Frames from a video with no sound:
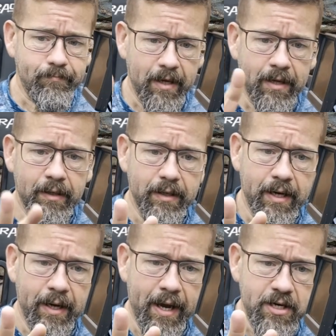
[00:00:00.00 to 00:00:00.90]

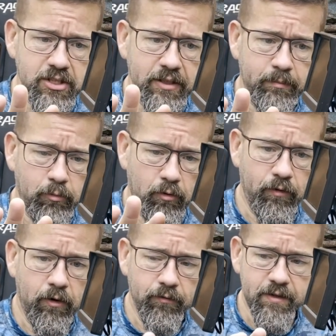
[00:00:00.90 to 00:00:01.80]
I actually
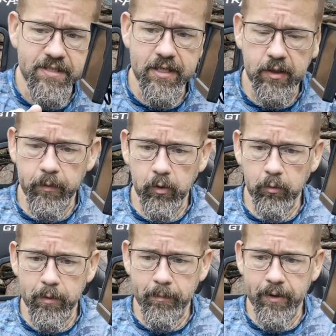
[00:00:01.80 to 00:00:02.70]
preferred this setup a little
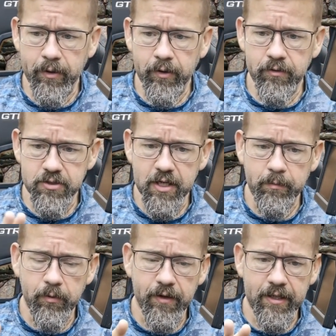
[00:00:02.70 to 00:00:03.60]
bit better. There's a
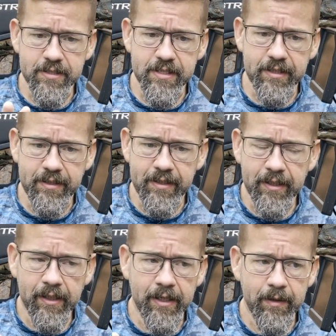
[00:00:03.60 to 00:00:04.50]
couple things I
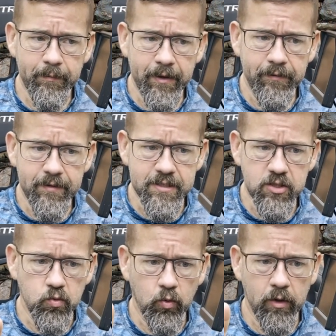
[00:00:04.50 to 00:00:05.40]
didn't like about this
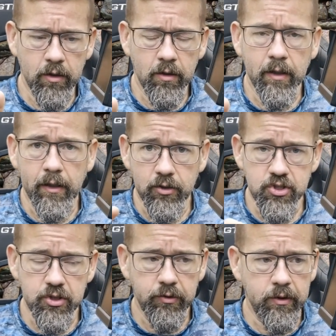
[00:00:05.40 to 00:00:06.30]
as well, and I'll
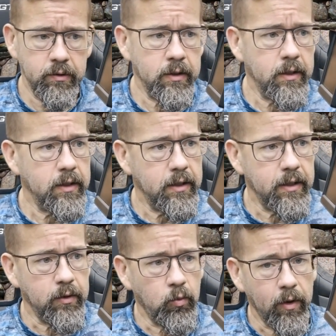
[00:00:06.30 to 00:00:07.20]
show you
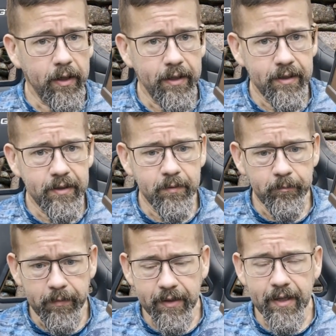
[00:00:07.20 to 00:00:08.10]
what I did to
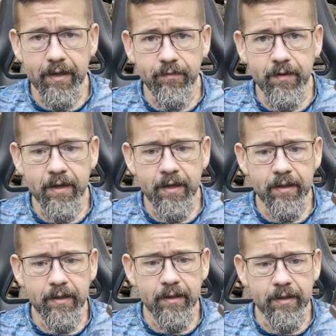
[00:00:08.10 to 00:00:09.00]
mitigate
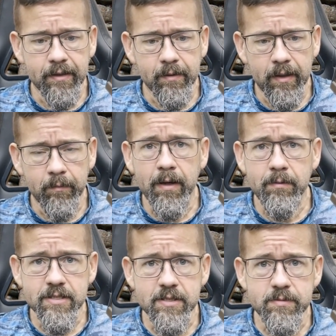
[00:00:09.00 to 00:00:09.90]
that, and
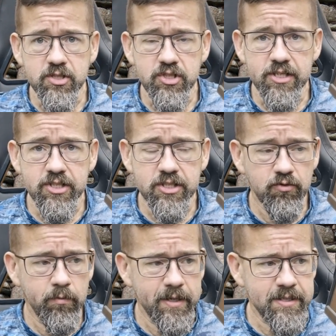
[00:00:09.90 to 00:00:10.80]
maybe some suggestions
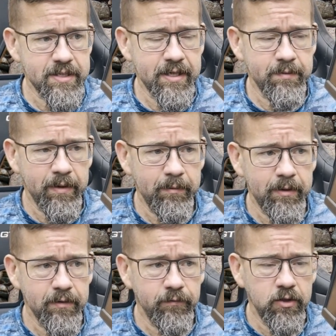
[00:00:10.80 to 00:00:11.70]
for BestSight maybe
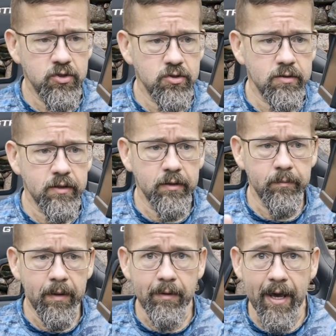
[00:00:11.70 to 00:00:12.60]
in the future to
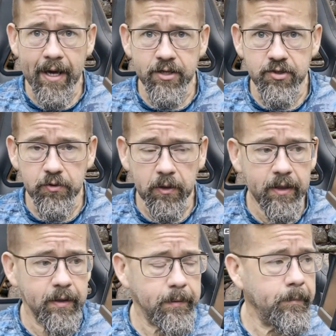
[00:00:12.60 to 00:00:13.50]
maybe add to their
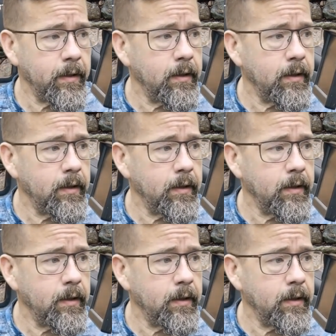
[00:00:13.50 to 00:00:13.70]
kit.